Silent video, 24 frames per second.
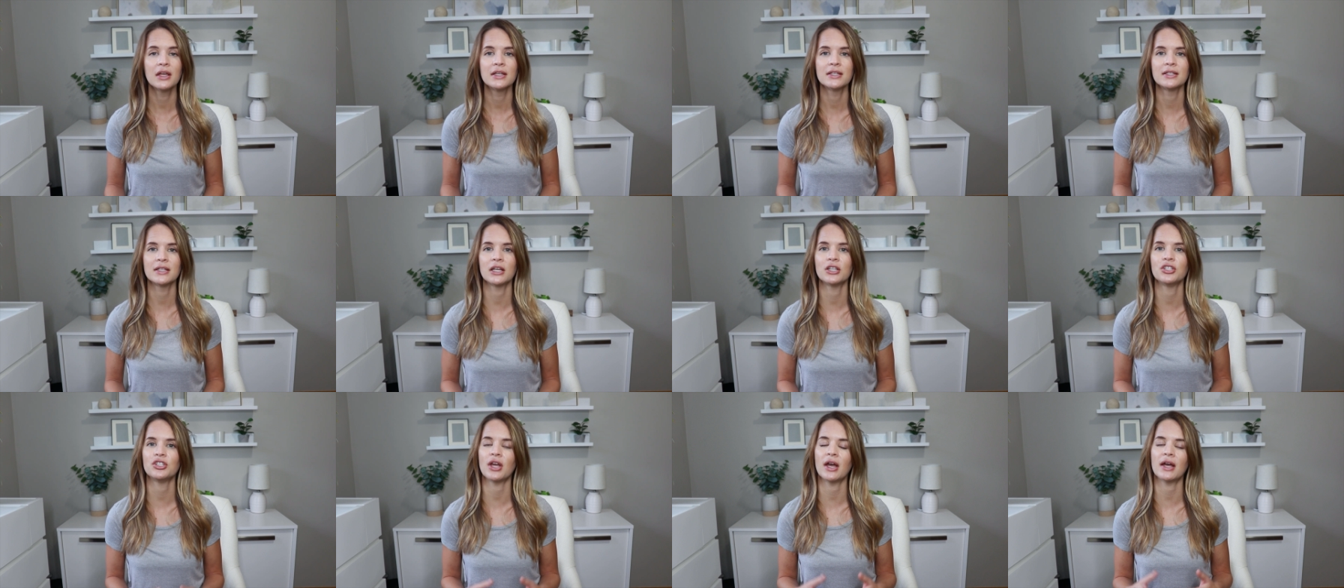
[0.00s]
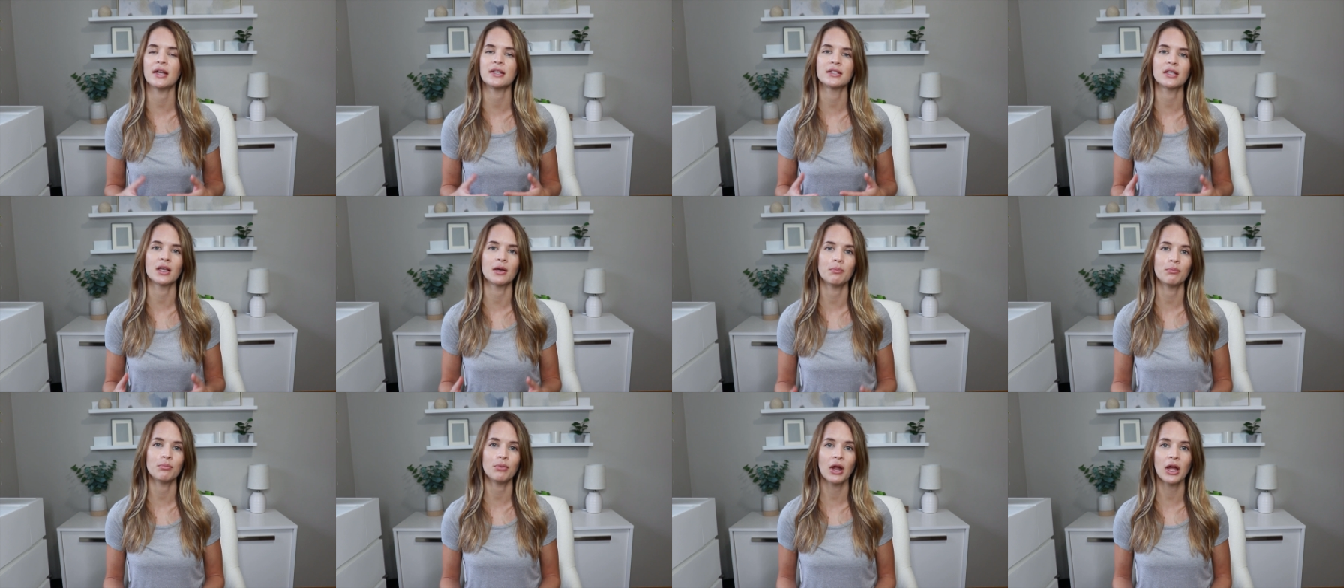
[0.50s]
such as
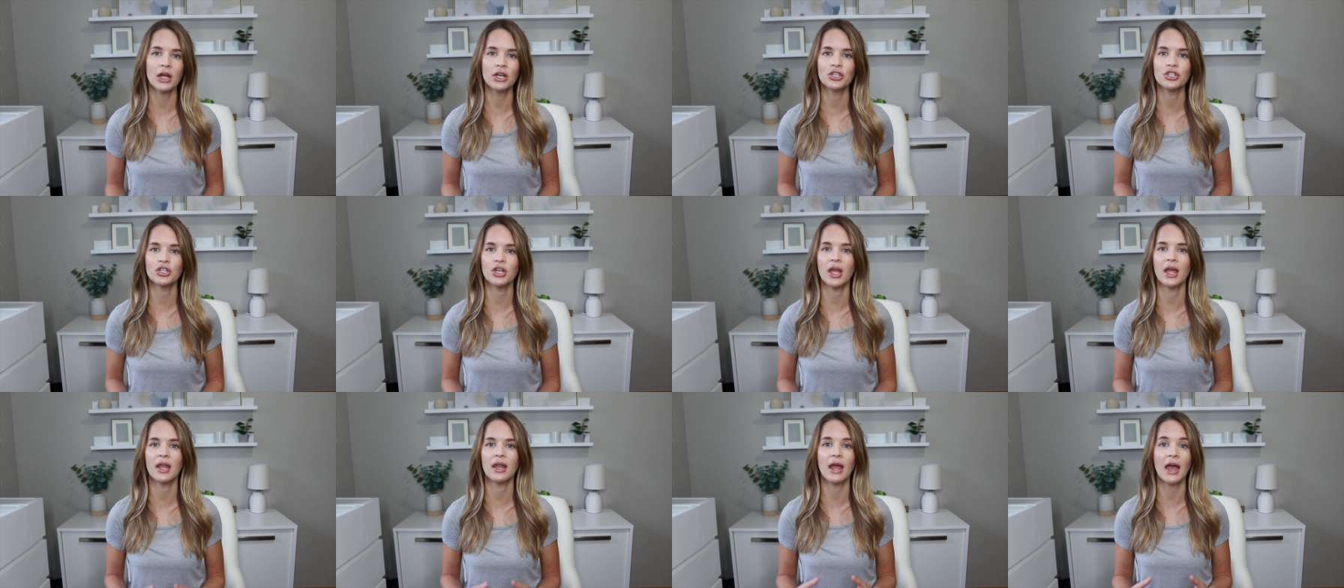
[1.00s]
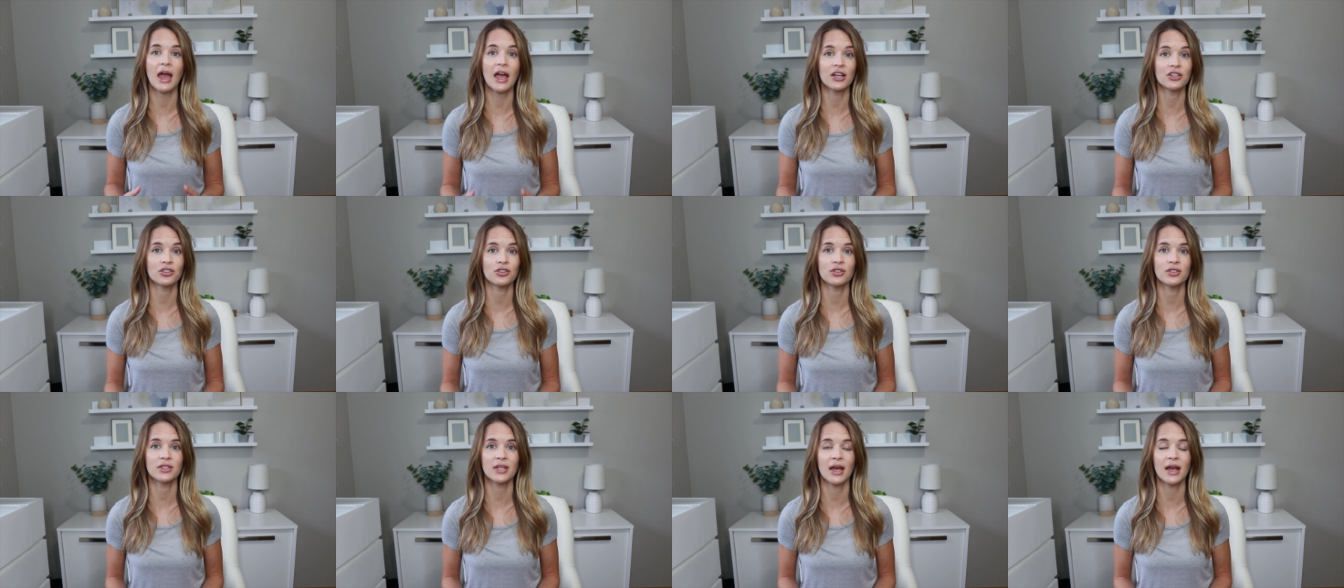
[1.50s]
compression,
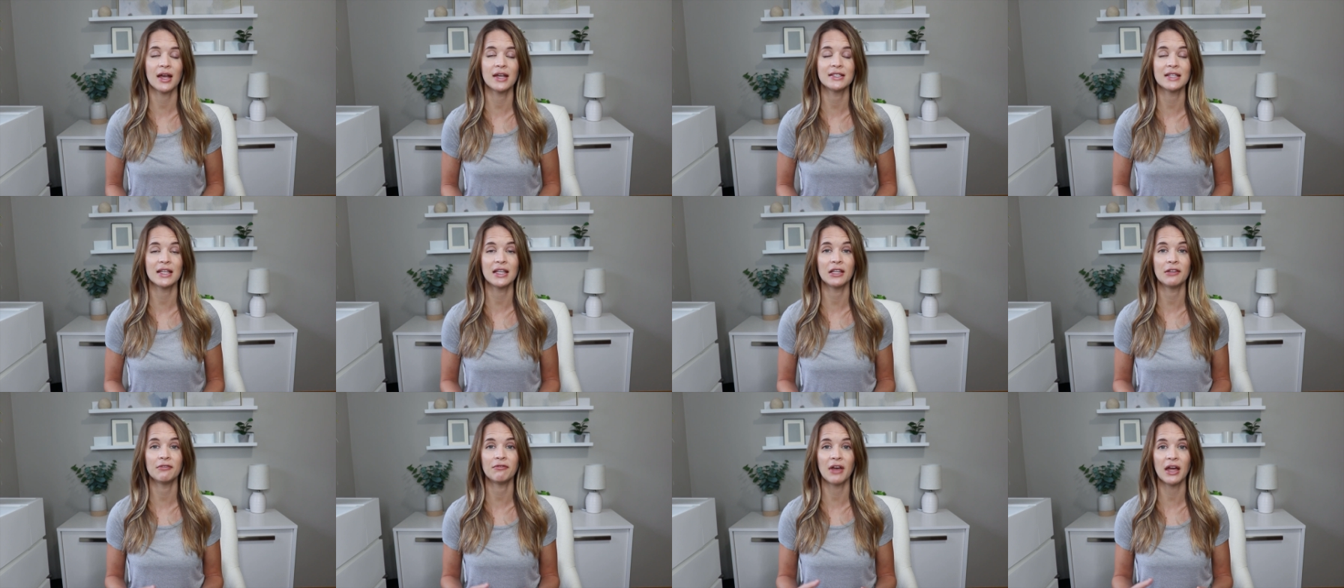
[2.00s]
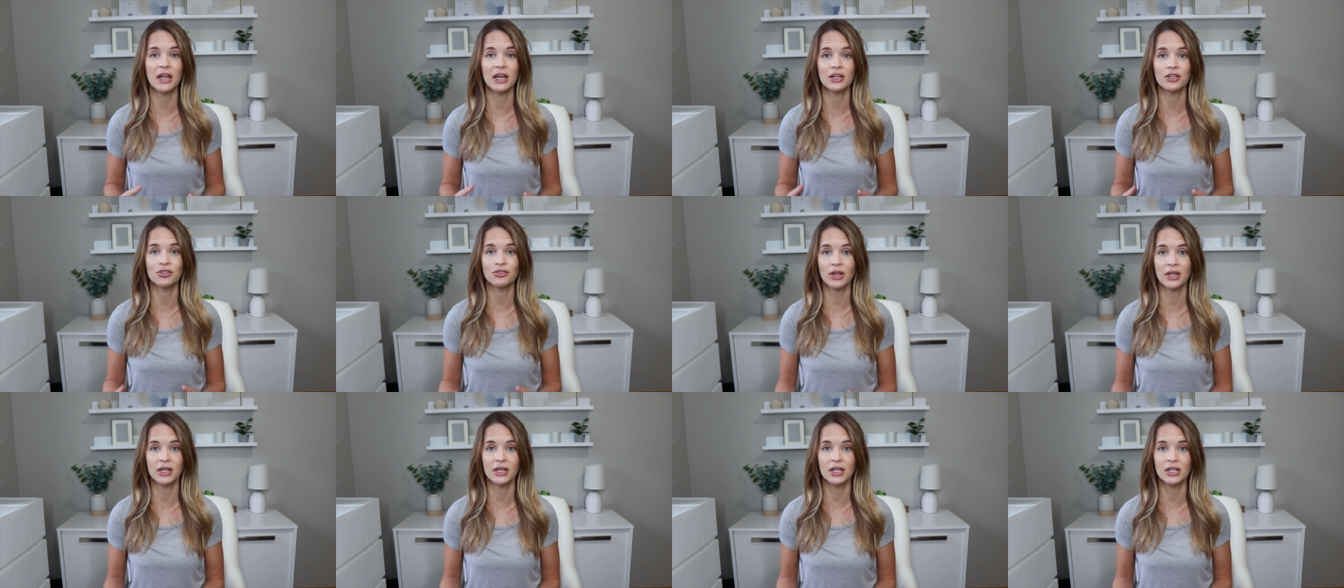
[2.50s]
exercise, and lymphatic
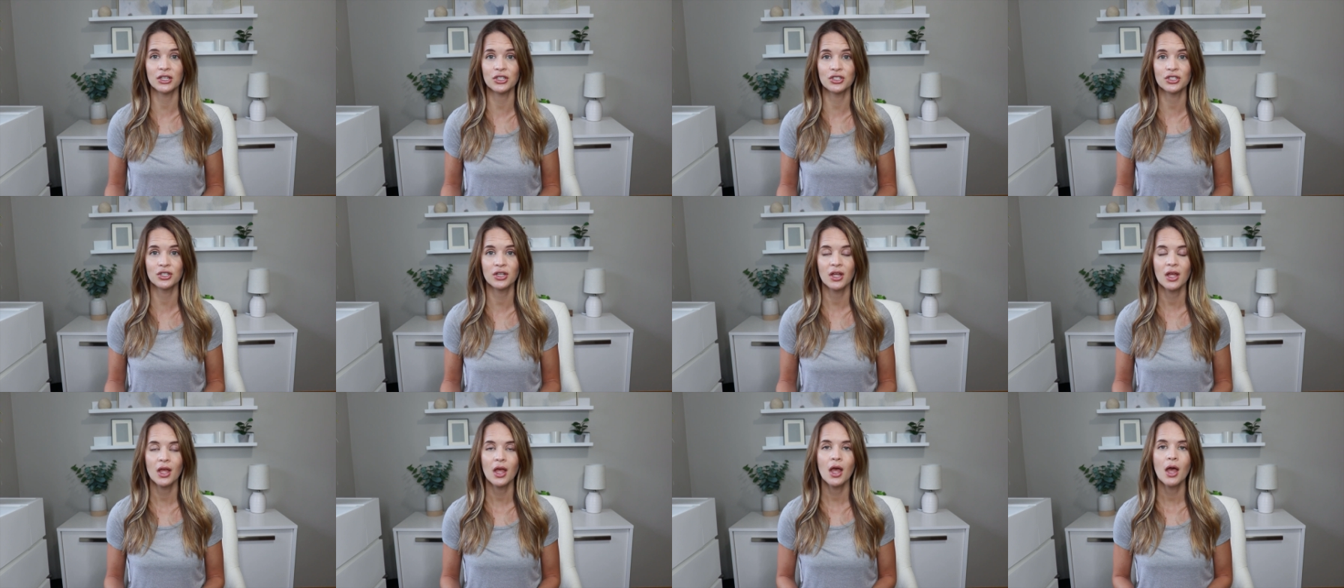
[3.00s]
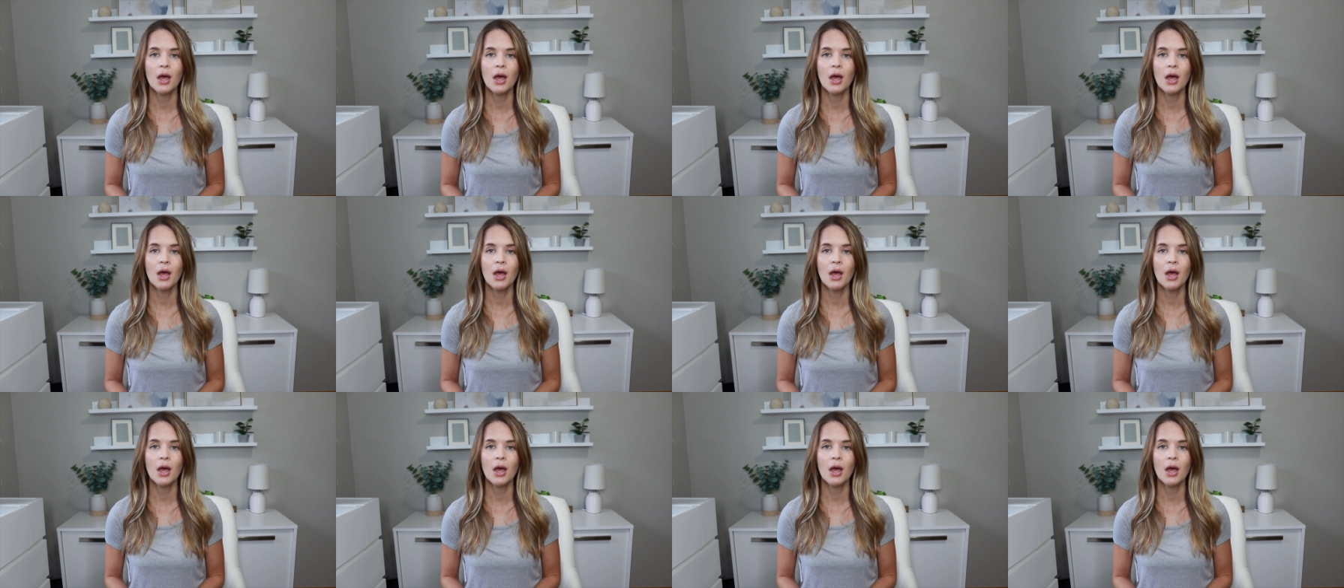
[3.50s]
drainage.